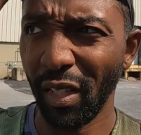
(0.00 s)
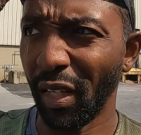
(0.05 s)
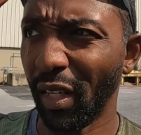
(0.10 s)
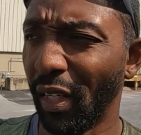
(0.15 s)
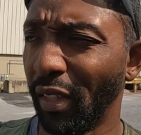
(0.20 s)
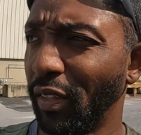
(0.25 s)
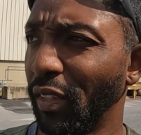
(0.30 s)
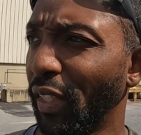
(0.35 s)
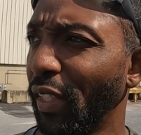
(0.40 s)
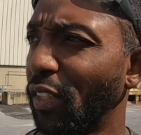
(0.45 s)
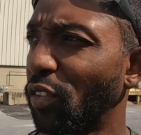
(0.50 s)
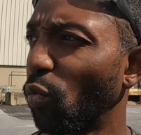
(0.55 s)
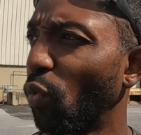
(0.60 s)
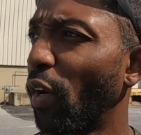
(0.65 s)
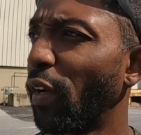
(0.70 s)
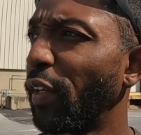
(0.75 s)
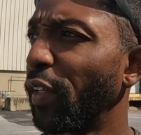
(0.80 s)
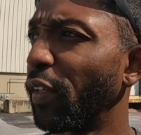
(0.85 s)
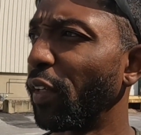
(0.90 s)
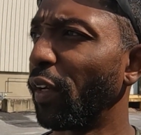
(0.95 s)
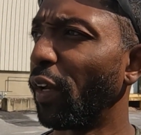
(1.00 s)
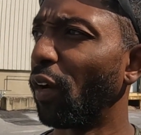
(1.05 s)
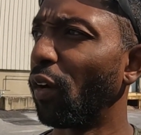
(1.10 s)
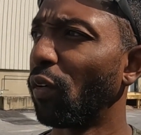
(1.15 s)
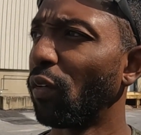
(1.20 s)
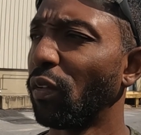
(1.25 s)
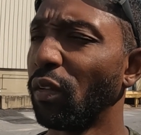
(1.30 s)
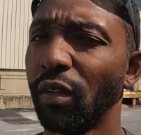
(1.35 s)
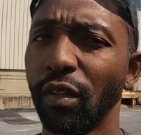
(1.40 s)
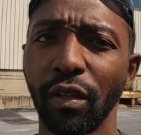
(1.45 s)
to get to where I need to
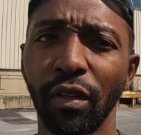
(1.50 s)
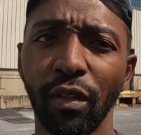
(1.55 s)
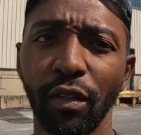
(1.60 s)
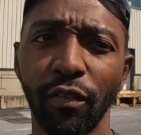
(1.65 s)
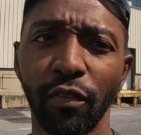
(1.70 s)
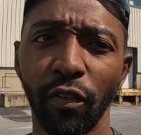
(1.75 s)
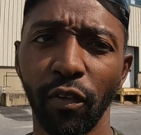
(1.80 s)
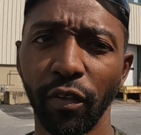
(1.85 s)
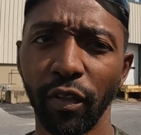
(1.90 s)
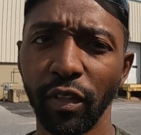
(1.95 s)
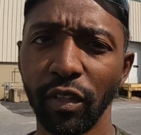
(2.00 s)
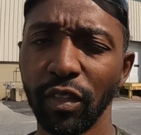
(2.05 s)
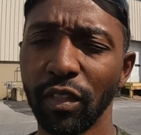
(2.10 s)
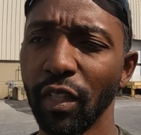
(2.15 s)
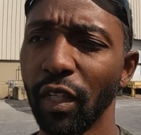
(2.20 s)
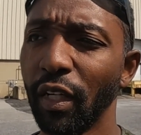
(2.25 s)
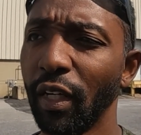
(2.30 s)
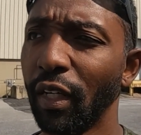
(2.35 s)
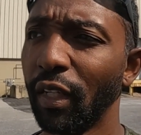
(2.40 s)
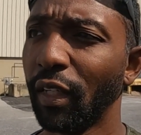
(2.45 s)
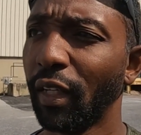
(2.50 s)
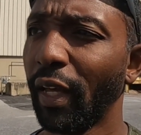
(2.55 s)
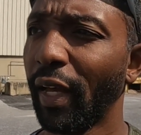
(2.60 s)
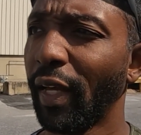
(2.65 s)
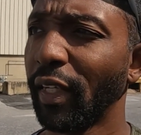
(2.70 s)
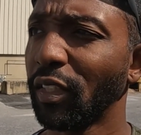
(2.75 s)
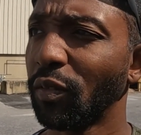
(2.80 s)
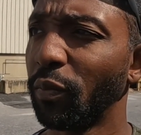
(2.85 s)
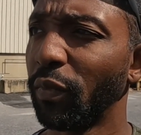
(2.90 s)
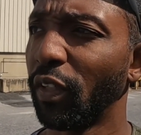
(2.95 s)
go. For this
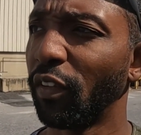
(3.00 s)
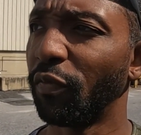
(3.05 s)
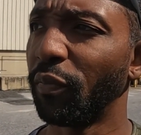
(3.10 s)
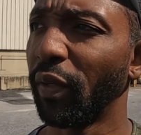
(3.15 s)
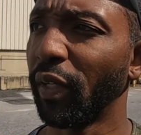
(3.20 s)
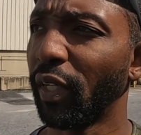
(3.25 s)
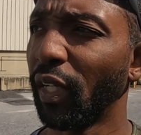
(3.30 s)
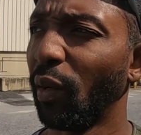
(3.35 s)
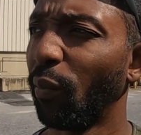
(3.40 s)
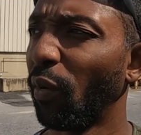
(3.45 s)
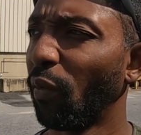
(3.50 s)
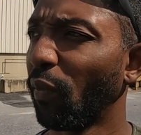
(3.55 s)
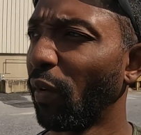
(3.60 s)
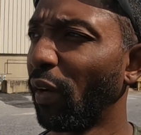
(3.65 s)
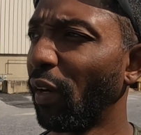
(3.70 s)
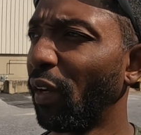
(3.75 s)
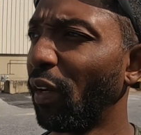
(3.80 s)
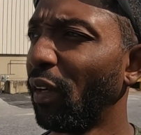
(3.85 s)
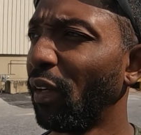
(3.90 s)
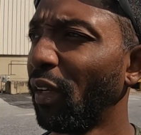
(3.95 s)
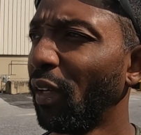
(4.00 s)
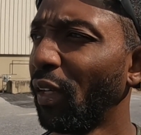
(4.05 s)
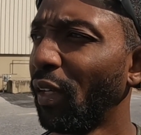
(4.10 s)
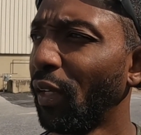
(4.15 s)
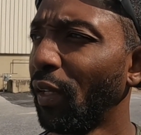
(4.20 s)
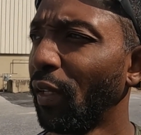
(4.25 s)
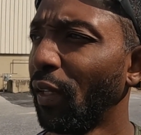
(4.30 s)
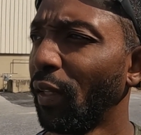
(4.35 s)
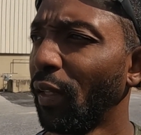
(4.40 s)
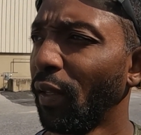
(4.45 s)
last bit of pickup, I'm gonna
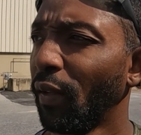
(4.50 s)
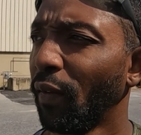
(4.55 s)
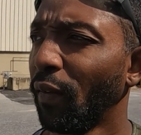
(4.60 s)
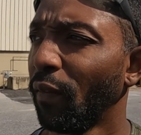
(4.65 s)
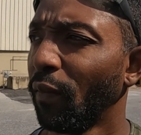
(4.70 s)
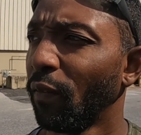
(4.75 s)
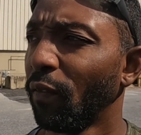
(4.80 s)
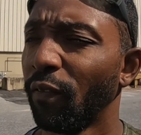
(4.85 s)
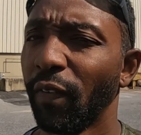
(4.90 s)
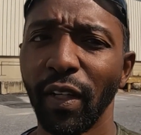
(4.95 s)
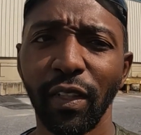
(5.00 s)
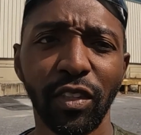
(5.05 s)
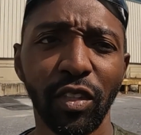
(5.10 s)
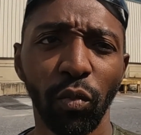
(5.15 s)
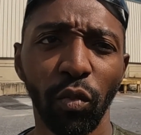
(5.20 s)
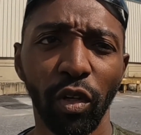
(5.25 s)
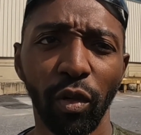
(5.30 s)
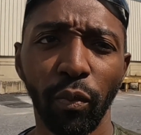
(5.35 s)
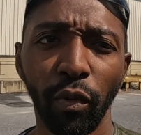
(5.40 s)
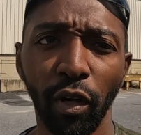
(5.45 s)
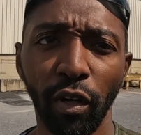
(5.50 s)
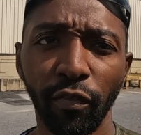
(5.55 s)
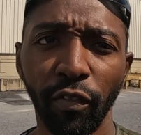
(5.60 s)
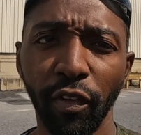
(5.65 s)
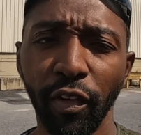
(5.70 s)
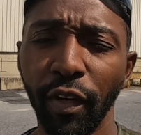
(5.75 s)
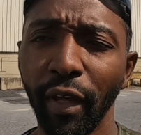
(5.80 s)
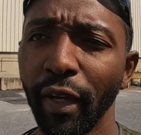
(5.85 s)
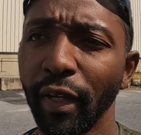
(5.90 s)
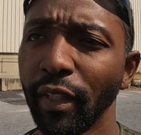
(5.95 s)
find somewhere to park
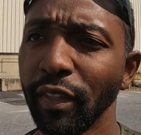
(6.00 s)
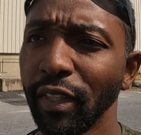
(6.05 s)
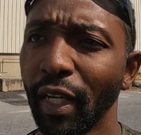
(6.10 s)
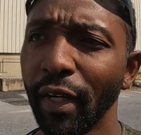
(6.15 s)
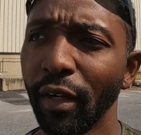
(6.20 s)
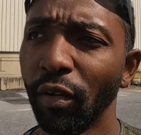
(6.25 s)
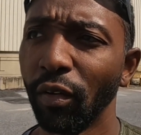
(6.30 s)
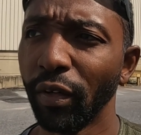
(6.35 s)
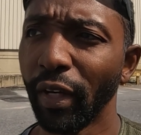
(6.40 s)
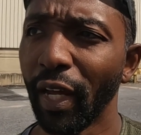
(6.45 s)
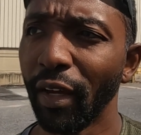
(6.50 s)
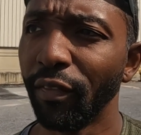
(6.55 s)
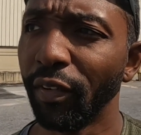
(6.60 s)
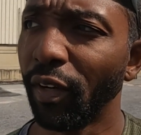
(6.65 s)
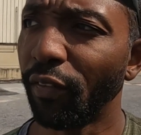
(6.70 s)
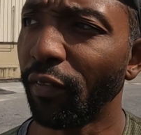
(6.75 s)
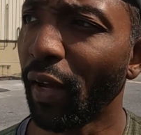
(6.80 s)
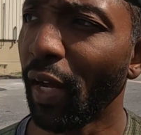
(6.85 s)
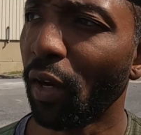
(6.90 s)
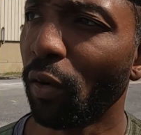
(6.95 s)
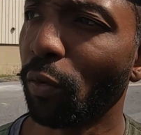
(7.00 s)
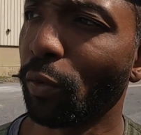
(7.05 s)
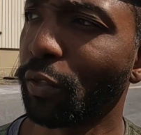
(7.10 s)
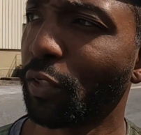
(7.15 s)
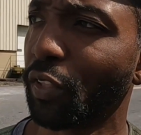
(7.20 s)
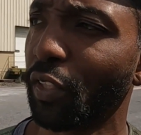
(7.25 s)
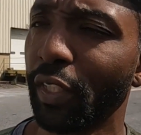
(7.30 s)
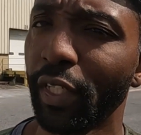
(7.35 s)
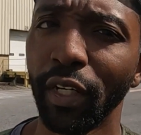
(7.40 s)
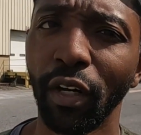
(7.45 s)
for the night because I don't have enough
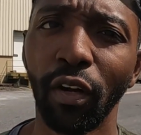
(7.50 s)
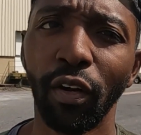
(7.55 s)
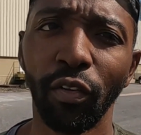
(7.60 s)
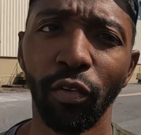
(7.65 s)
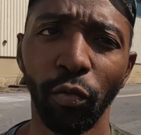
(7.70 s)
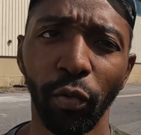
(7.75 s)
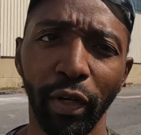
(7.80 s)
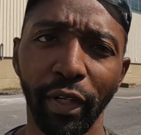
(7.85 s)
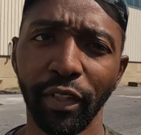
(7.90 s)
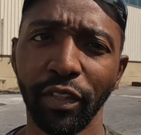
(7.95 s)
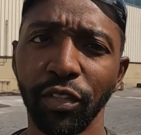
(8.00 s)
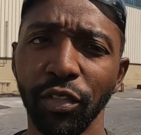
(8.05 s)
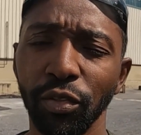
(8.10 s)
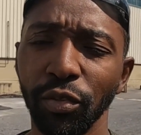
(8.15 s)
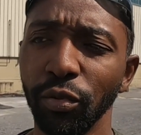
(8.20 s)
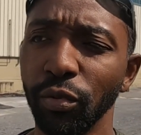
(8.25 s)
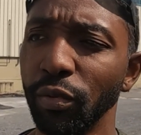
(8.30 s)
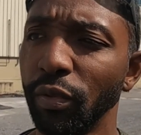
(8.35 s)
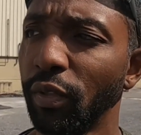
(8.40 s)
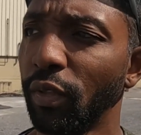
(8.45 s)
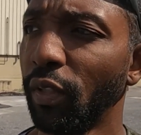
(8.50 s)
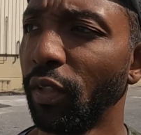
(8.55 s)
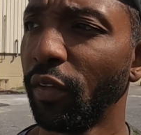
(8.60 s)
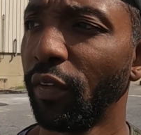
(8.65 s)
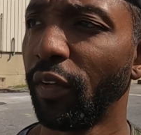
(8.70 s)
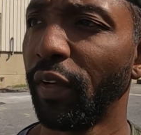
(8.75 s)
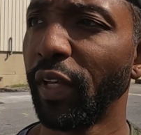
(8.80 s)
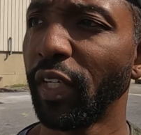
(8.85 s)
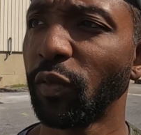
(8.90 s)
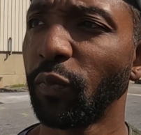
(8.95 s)
hours to get all the way to
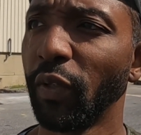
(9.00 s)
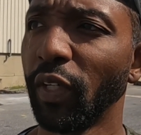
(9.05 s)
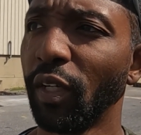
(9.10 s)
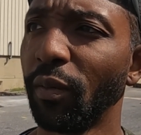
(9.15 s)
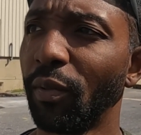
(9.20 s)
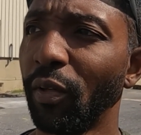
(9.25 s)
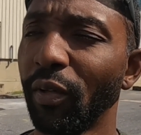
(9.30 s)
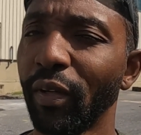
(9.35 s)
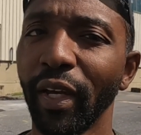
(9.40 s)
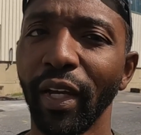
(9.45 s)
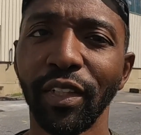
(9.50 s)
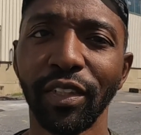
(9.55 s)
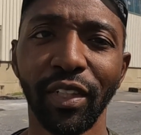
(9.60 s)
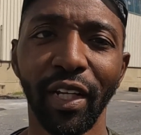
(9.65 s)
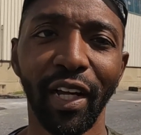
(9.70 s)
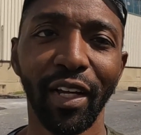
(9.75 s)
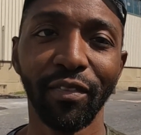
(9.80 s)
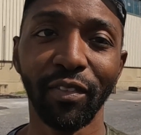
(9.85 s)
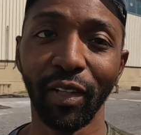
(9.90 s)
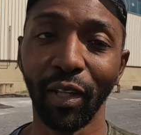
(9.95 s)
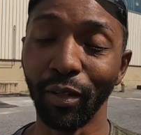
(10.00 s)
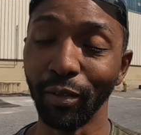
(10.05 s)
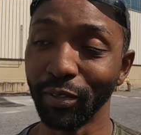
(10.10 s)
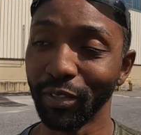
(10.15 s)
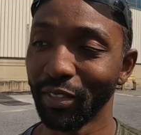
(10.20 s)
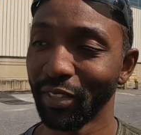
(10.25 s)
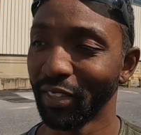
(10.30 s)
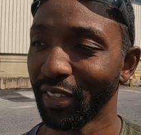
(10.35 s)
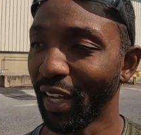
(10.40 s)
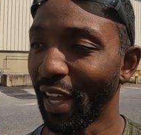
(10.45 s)
the next pickup location. I have
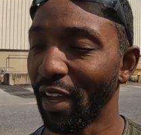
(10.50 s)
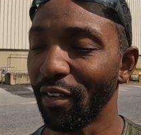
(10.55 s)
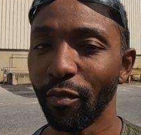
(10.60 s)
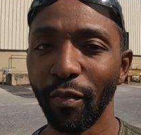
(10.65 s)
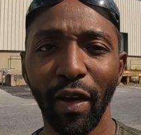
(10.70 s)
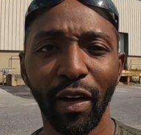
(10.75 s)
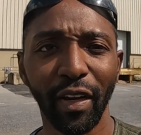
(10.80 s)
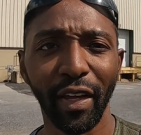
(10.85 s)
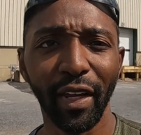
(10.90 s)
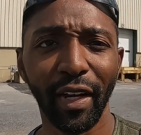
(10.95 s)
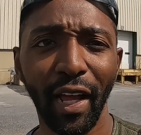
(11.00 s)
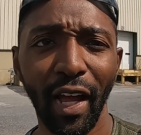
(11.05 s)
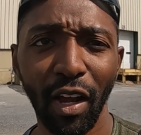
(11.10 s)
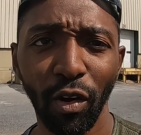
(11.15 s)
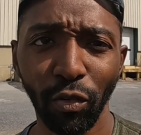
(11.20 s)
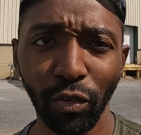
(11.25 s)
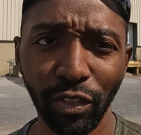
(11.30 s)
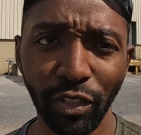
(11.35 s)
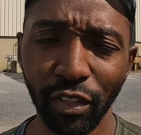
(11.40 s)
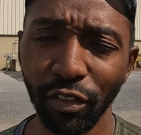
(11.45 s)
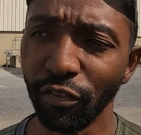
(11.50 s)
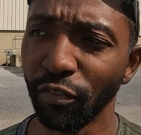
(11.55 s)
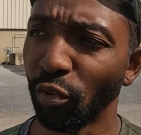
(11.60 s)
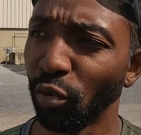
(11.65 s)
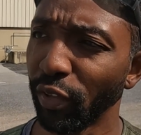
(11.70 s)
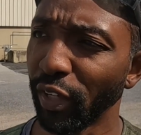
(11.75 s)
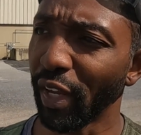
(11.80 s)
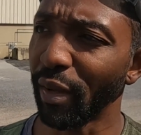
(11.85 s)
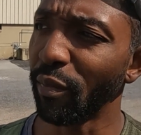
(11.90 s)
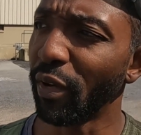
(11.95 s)
close. I have about 8 hours and
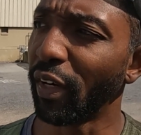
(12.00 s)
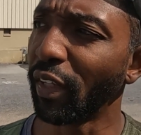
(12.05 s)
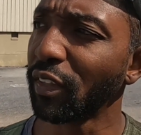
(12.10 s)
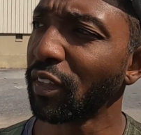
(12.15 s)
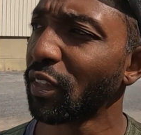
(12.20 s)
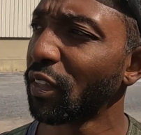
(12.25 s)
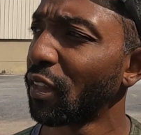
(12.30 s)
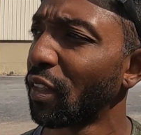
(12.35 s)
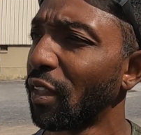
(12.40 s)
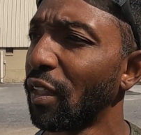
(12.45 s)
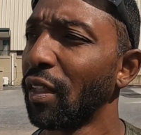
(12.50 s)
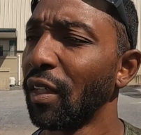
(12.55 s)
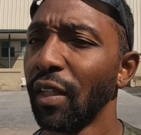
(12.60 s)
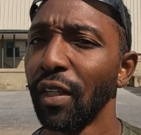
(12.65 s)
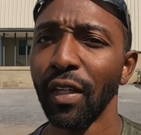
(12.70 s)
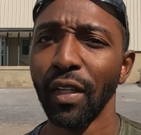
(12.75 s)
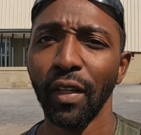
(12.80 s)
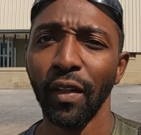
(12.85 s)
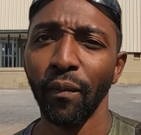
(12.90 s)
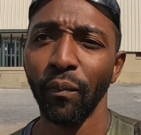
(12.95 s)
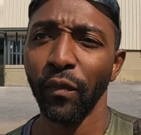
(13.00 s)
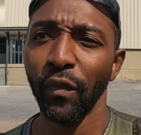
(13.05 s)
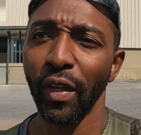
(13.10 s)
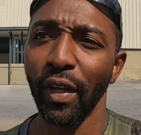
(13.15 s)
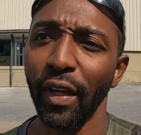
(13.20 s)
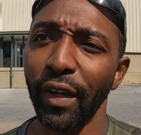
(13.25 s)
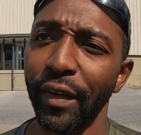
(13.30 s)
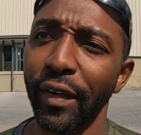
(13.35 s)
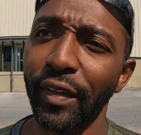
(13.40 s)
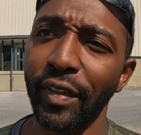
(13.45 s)
48 minutes,
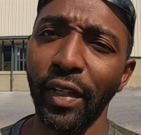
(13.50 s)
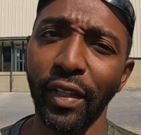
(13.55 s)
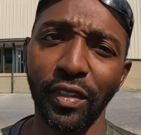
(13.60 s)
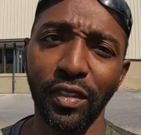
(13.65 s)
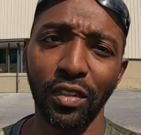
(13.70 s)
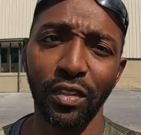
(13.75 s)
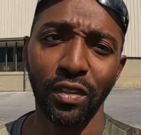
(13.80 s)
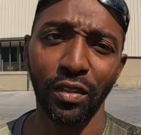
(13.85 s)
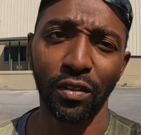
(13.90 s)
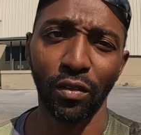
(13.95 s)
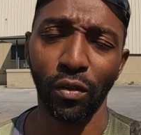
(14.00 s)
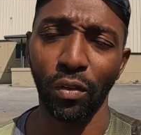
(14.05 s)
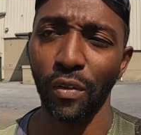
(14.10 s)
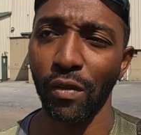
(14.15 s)
and it takes